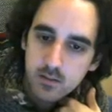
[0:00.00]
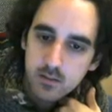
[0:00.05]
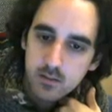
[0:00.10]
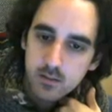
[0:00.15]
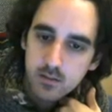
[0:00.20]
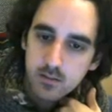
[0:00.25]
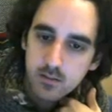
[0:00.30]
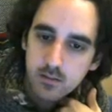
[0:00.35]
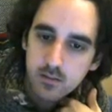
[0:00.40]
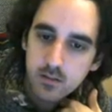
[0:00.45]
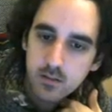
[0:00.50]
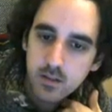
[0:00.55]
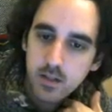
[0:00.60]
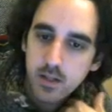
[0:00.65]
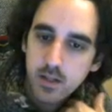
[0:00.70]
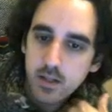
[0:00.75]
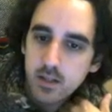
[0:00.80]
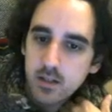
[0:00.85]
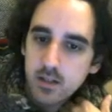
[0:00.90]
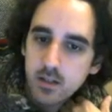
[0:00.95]
Okay,
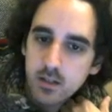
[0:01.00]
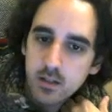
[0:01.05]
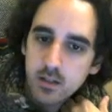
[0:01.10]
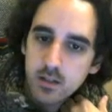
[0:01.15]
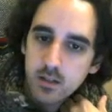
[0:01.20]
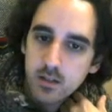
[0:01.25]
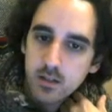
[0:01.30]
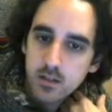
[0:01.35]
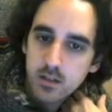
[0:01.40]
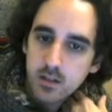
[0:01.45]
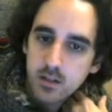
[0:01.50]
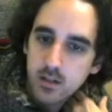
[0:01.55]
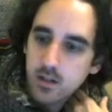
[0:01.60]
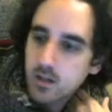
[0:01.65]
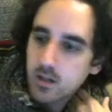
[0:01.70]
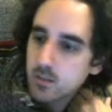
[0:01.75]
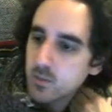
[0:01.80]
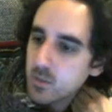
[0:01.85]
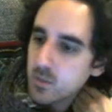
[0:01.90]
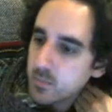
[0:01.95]
maybe
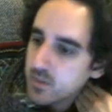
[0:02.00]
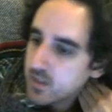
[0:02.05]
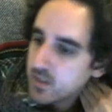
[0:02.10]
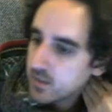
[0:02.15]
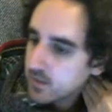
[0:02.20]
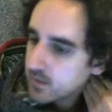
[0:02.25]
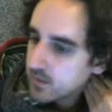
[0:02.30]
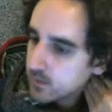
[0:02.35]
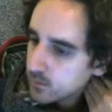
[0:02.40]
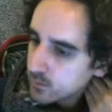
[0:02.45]
a little too much,